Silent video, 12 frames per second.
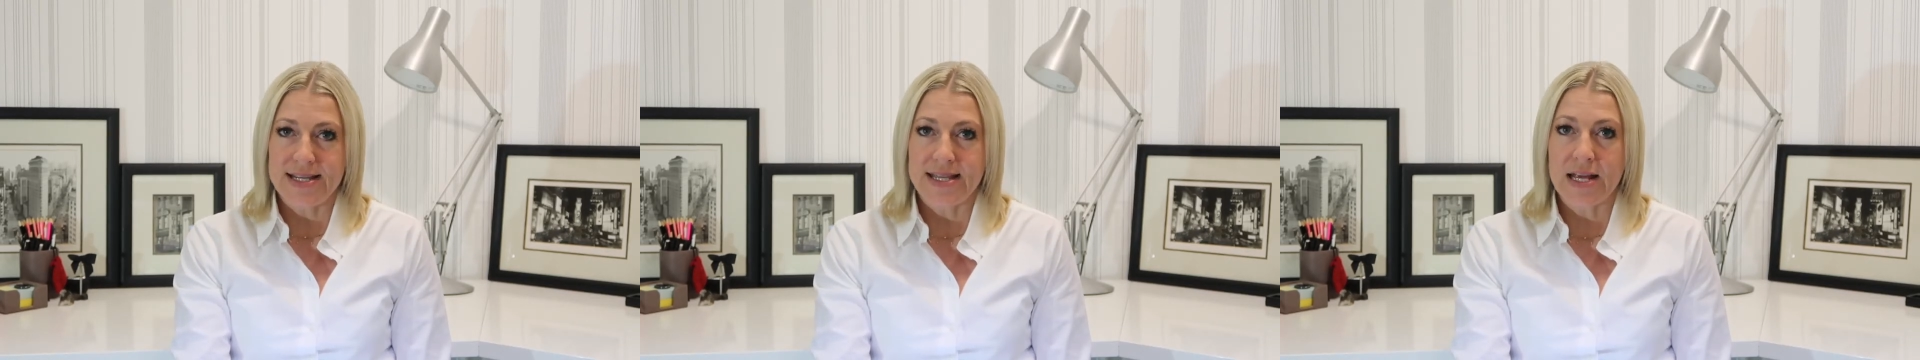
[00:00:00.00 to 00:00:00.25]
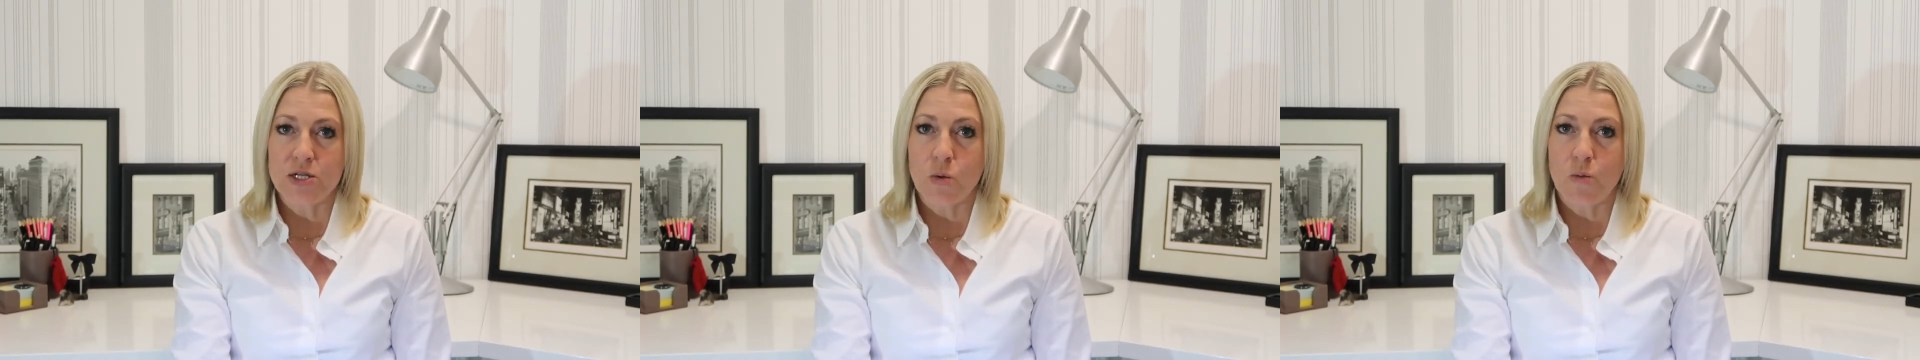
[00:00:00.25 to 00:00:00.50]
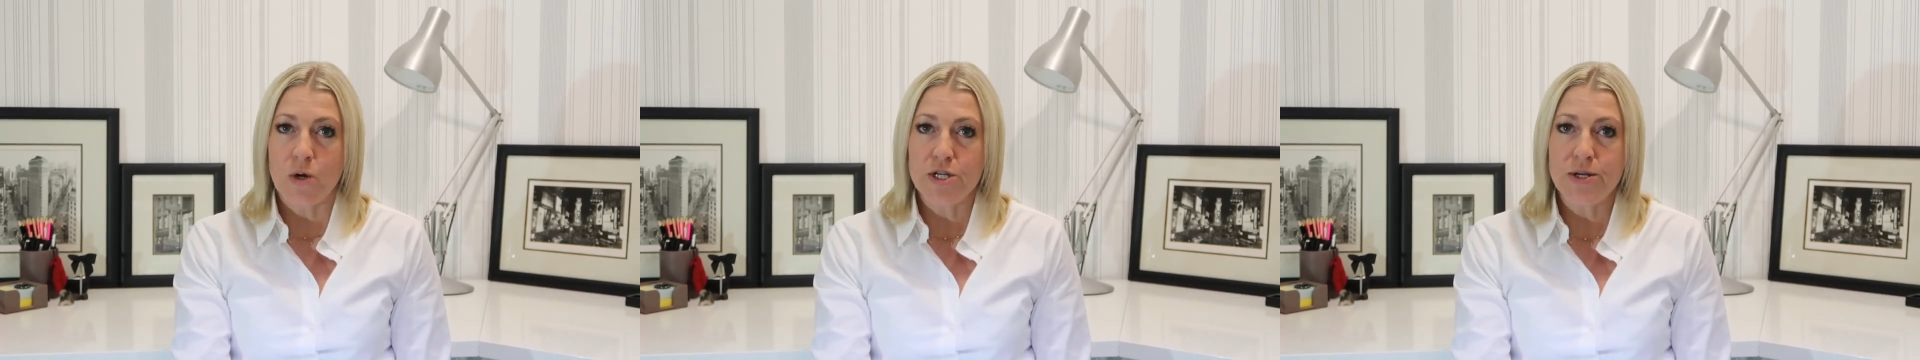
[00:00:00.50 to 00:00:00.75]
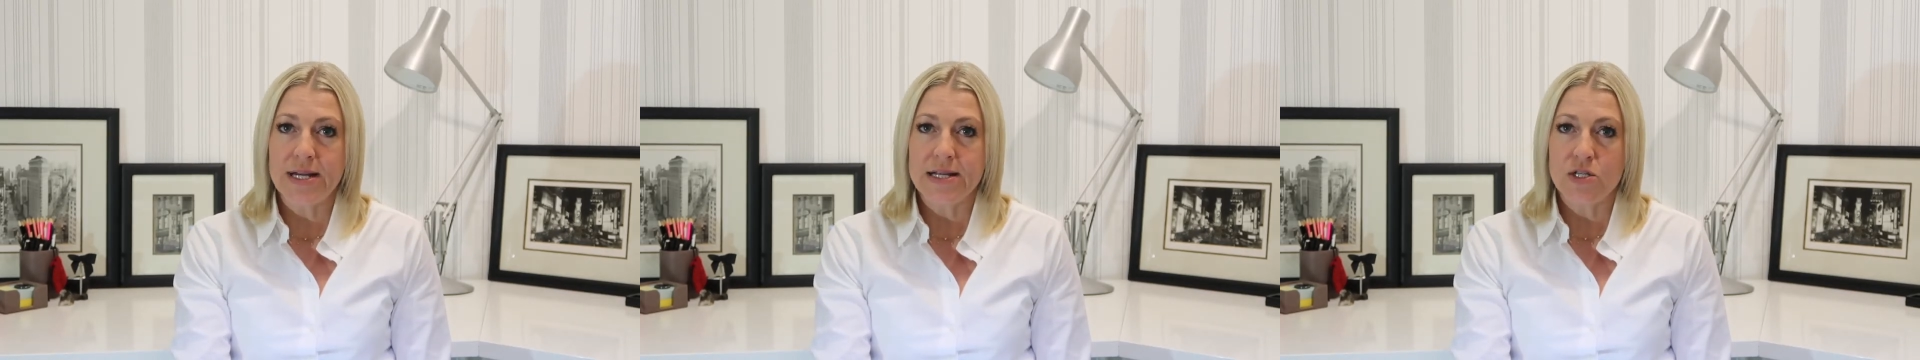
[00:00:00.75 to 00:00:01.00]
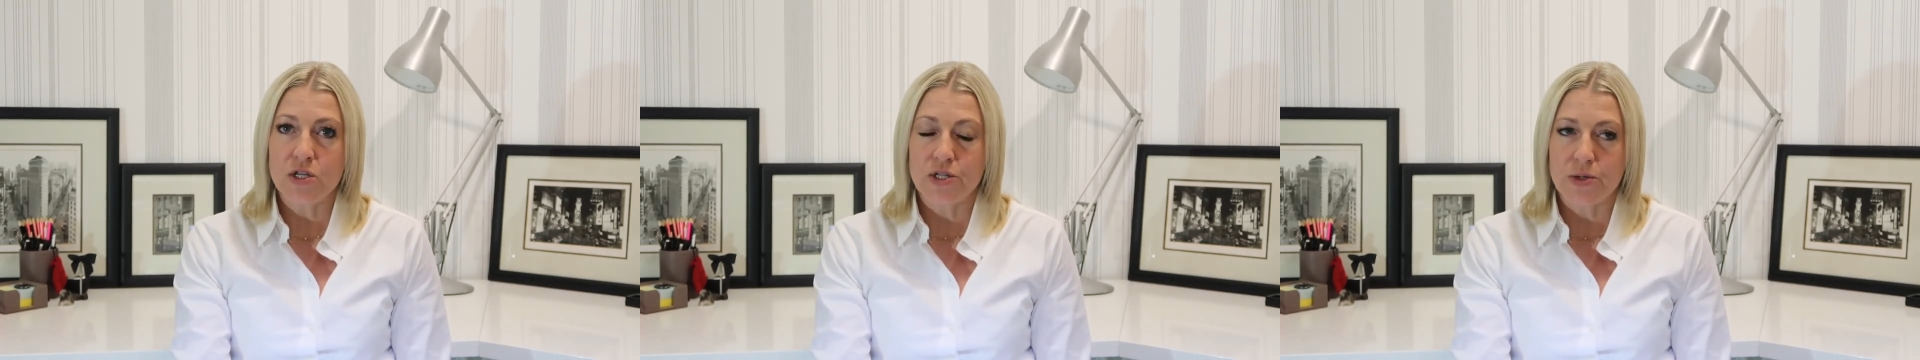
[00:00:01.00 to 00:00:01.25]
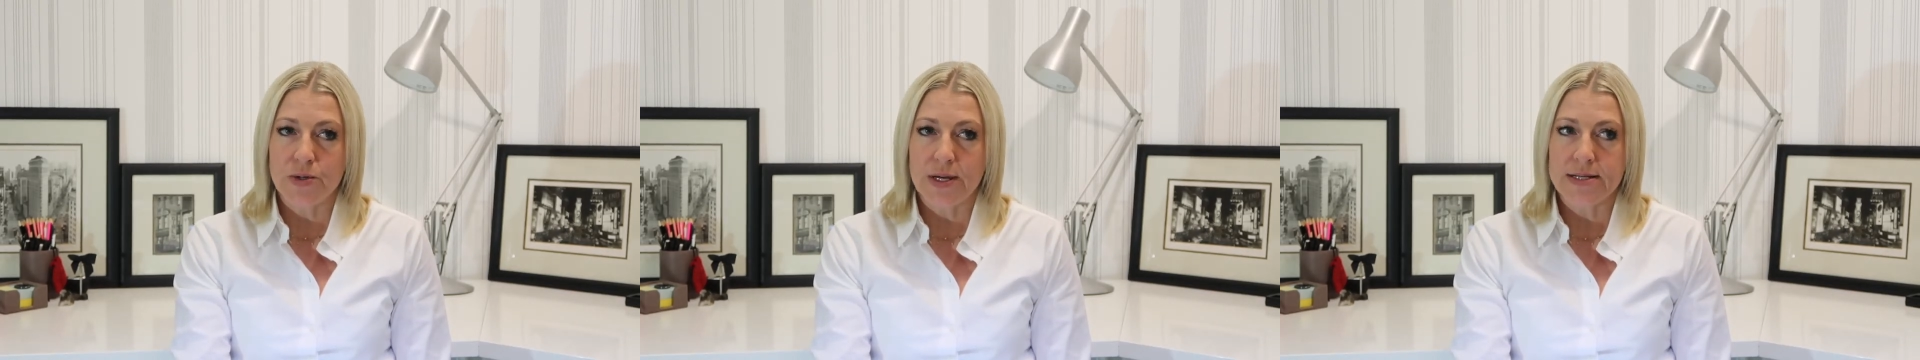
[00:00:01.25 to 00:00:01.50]
that what you need to do
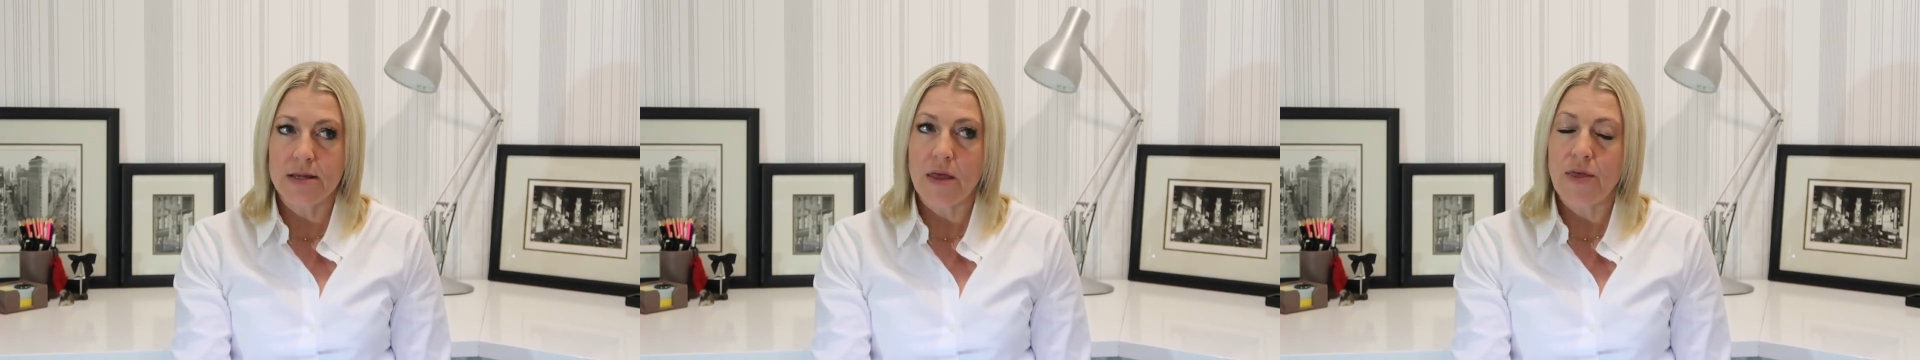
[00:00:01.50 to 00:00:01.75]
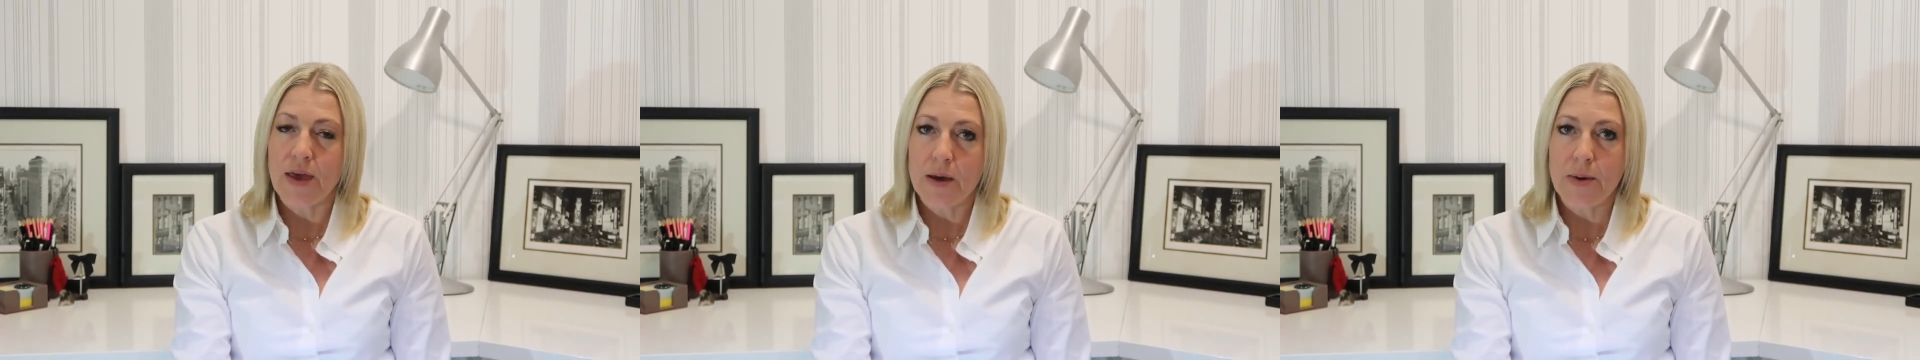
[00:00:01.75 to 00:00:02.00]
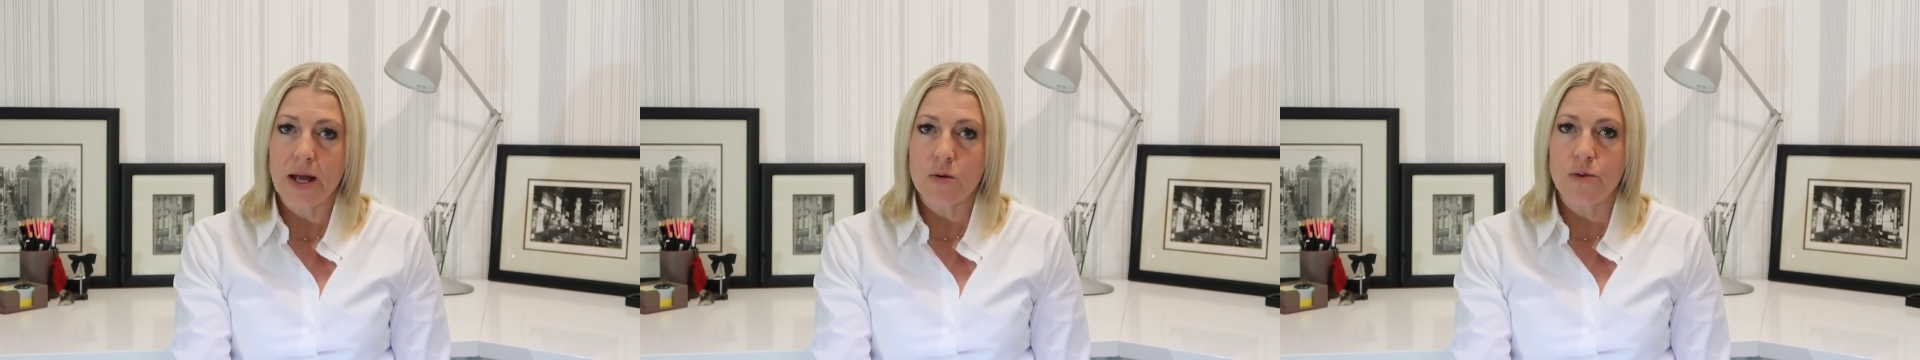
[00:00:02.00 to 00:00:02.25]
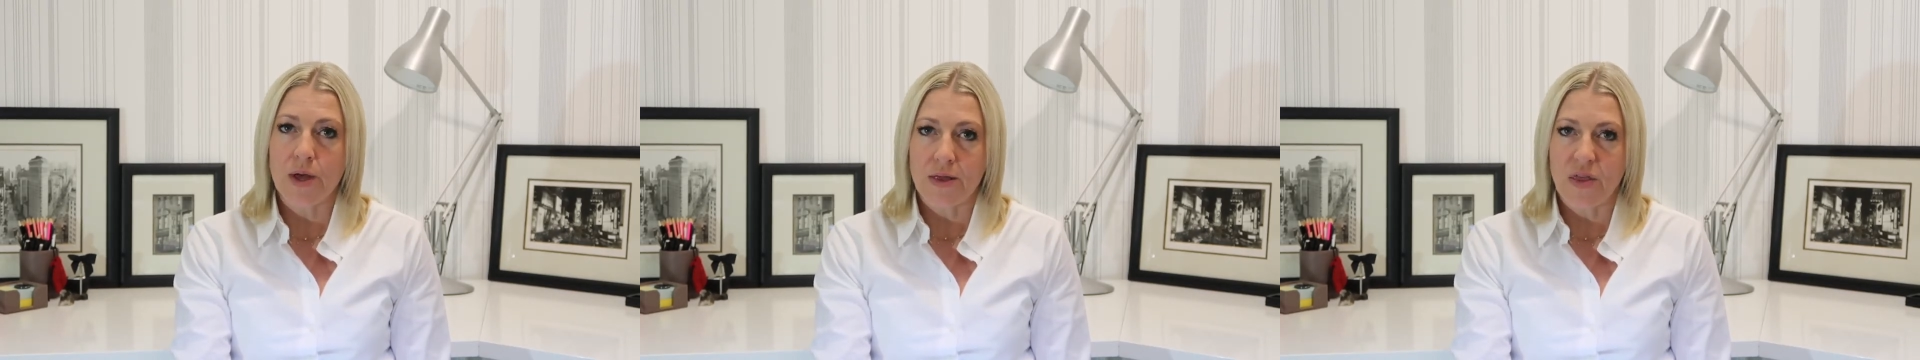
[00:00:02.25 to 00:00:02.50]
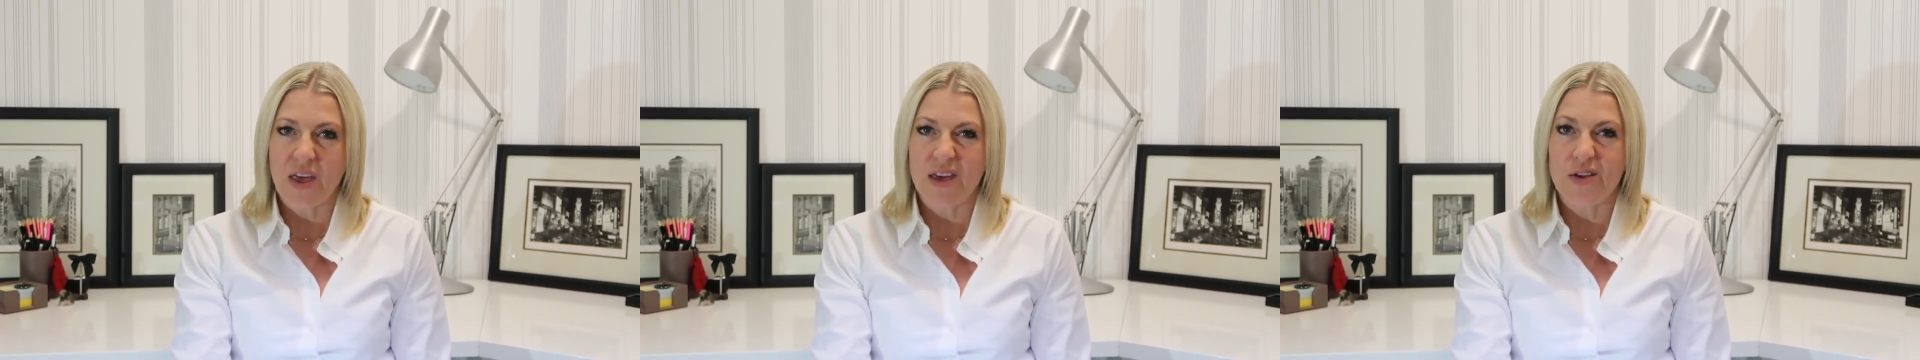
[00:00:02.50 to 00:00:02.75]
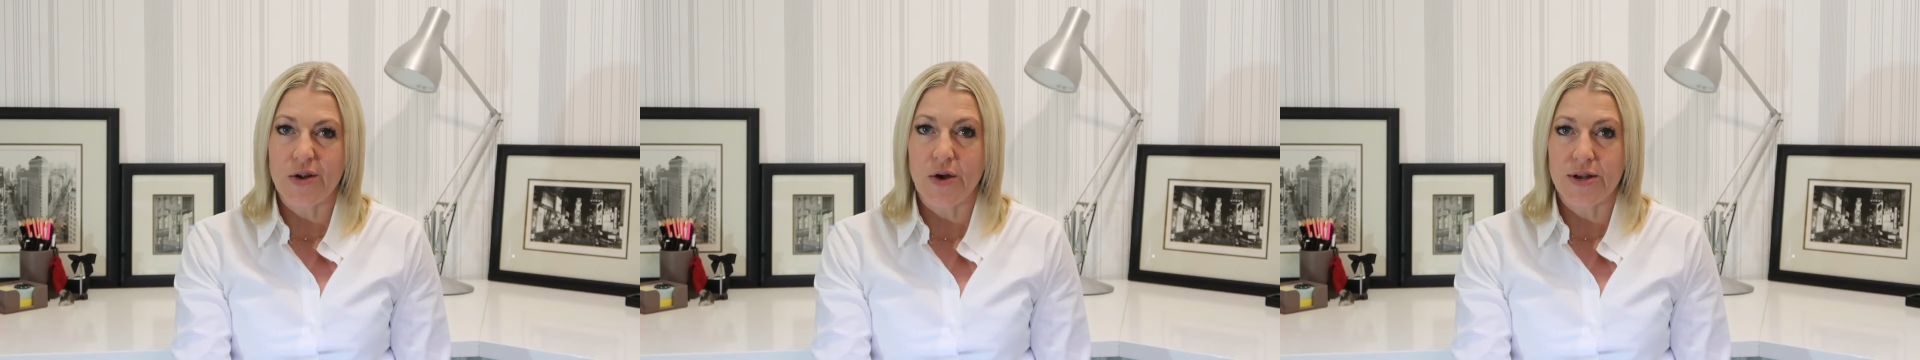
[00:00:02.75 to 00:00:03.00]
is think about the thing
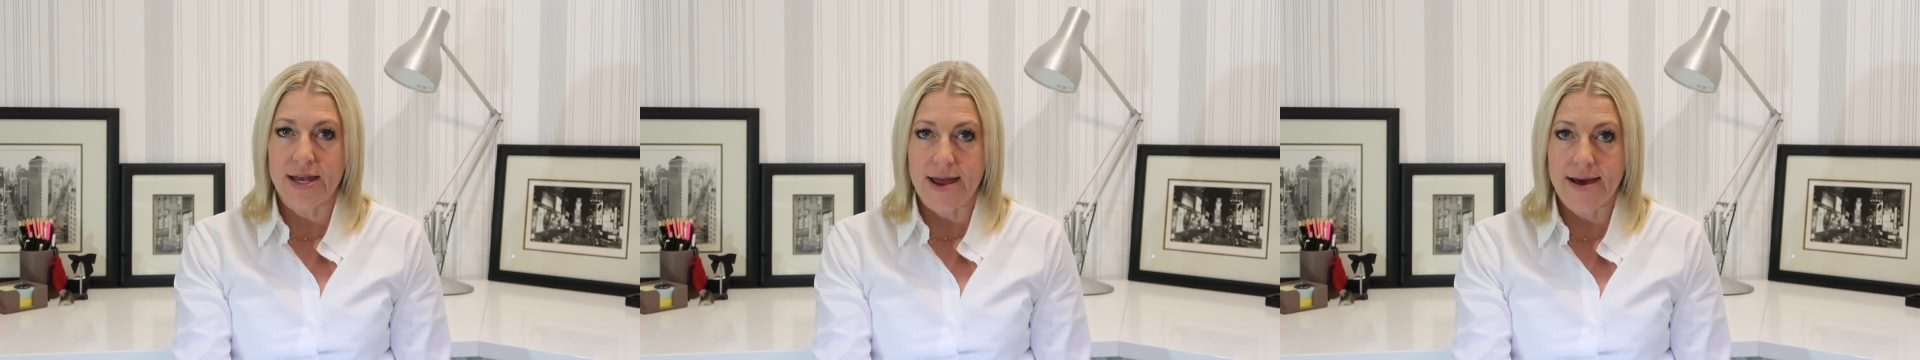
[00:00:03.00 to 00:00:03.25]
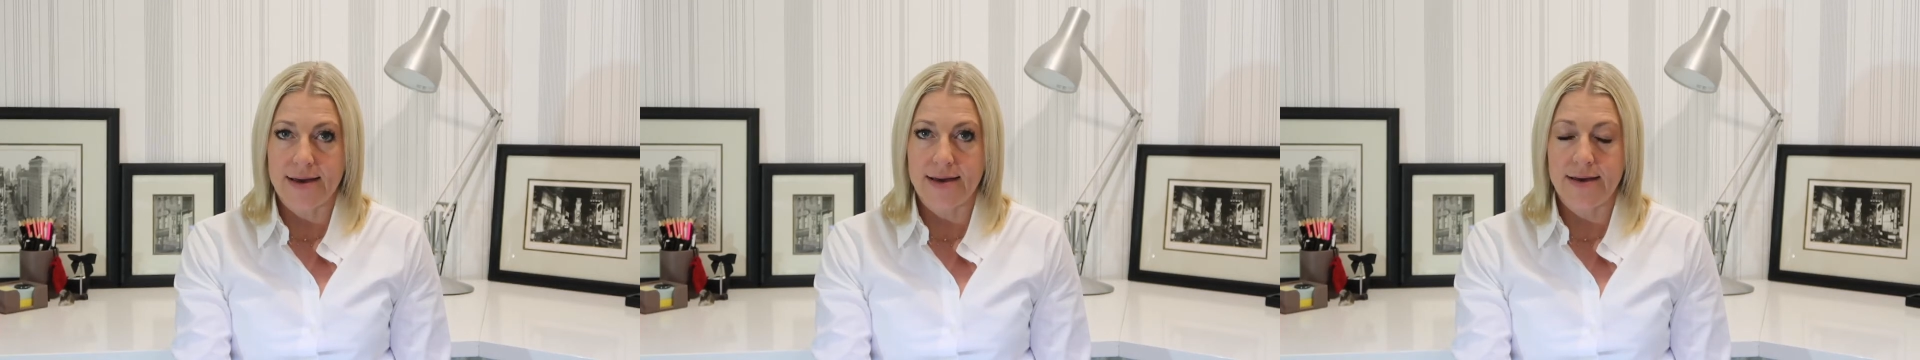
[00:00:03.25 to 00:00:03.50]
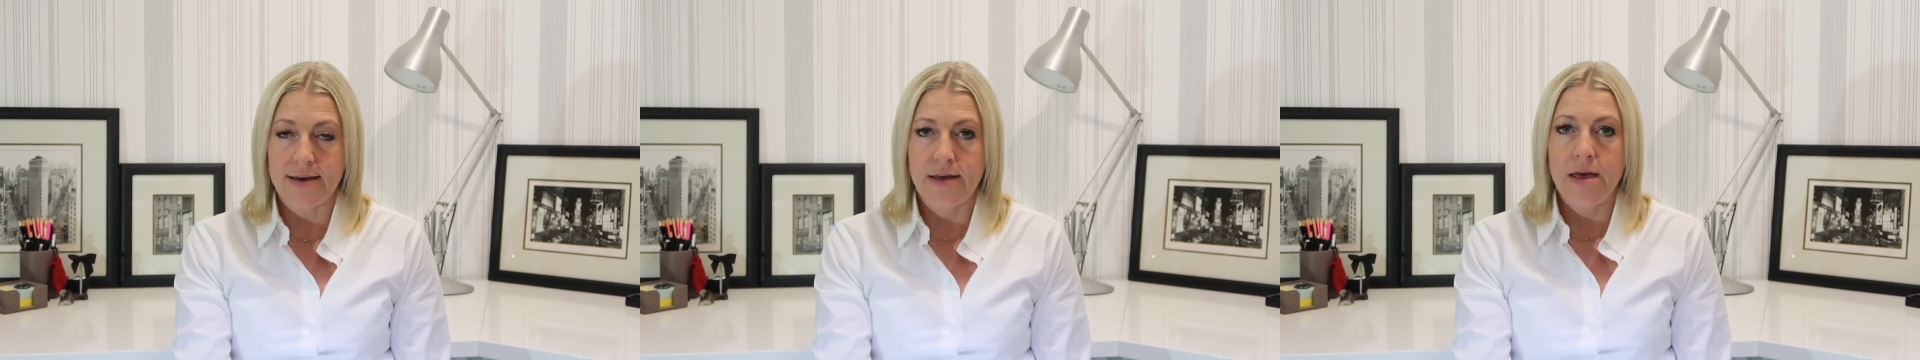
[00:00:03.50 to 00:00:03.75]
you don't like